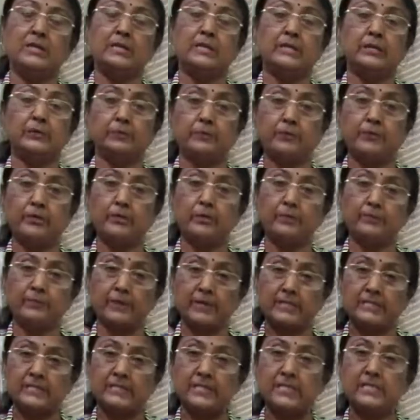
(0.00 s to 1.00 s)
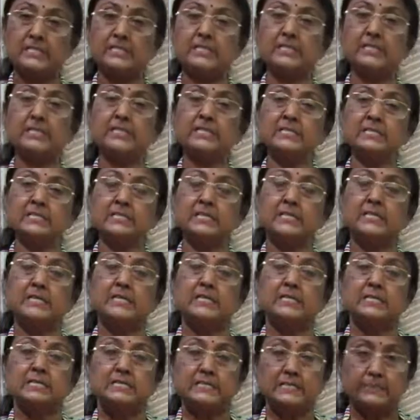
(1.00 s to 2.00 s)
unit of acceleration is
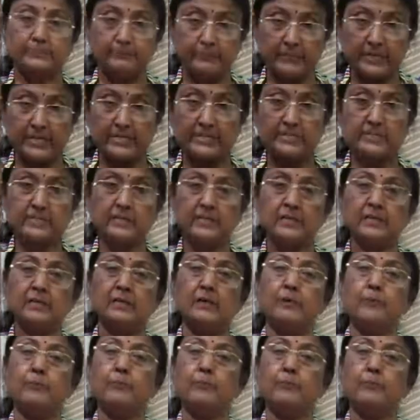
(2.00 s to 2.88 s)
meter